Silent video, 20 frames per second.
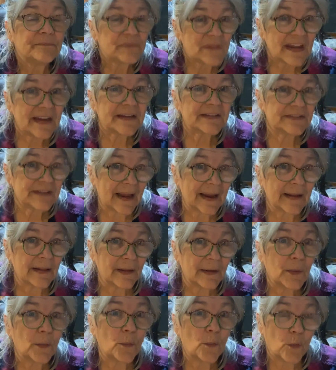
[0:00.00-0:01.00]

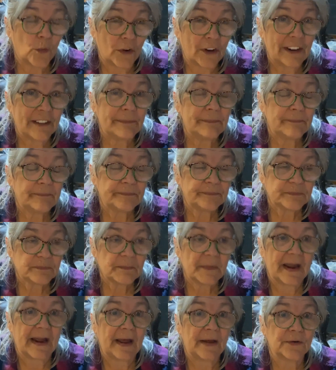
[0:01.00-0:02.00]
exactly what
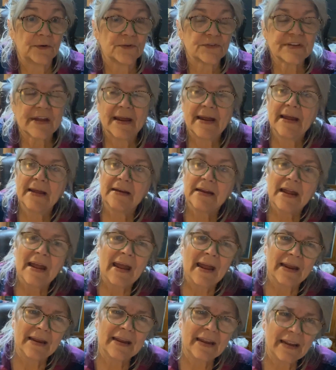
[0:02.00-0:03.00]
matters and
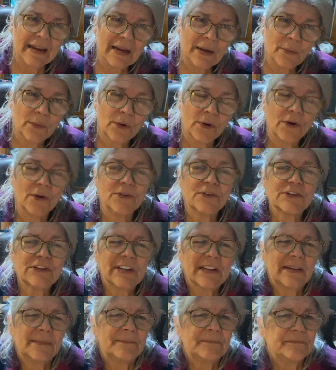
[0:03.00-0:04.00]
keywords.
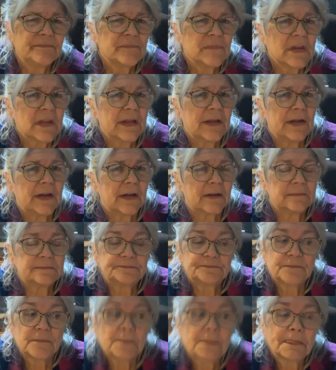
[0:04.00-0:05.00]
And,
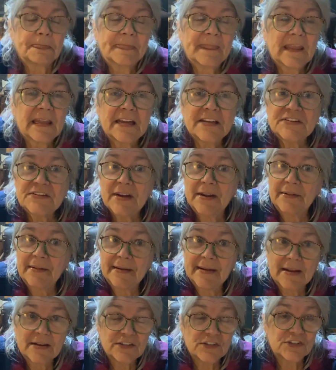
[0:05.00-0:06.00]
it's not
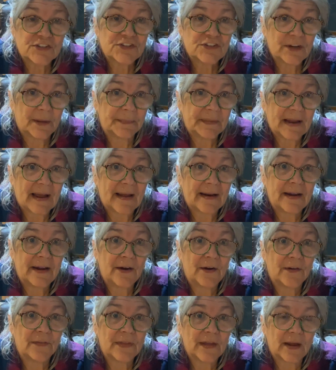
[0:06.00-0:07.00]
like I just jumped out here
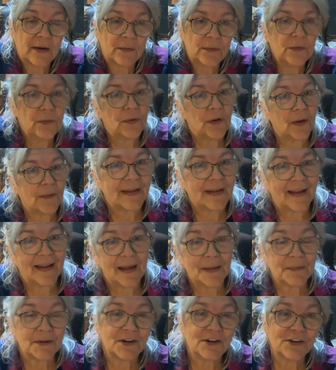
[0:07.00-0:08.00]
and thought, oh,
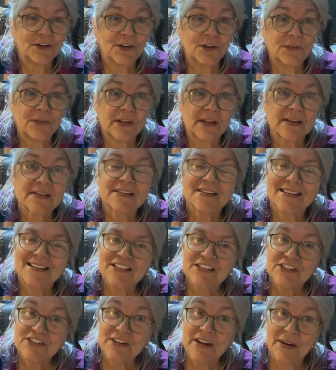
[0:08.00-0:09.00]
I'm going to do this. That's
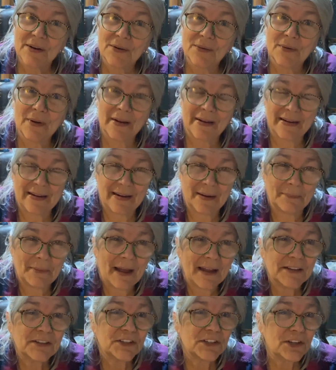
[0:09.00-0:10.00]
just not who I am.
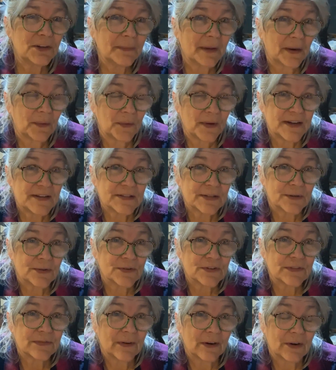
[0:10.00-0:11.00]
I do my
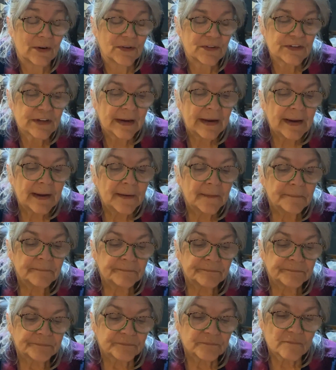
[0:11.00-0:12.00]
research first.
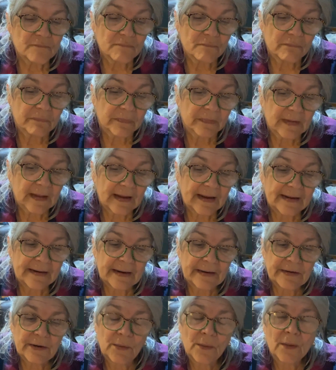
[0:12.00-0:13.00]
And I
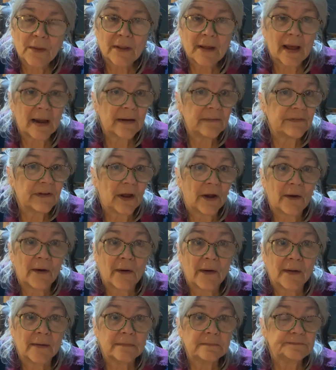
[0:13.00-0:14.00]
know a lot of
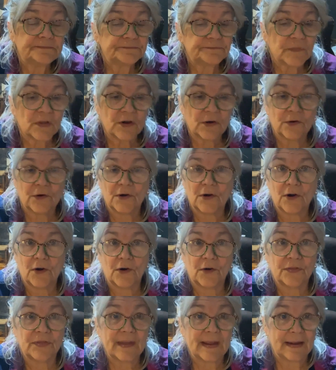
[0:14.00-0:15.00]
y'all
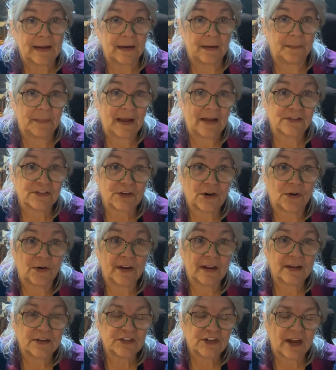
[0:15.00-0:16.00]
are thinking about
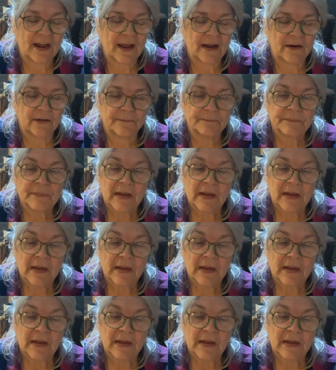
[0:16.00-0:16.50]
starting a channel.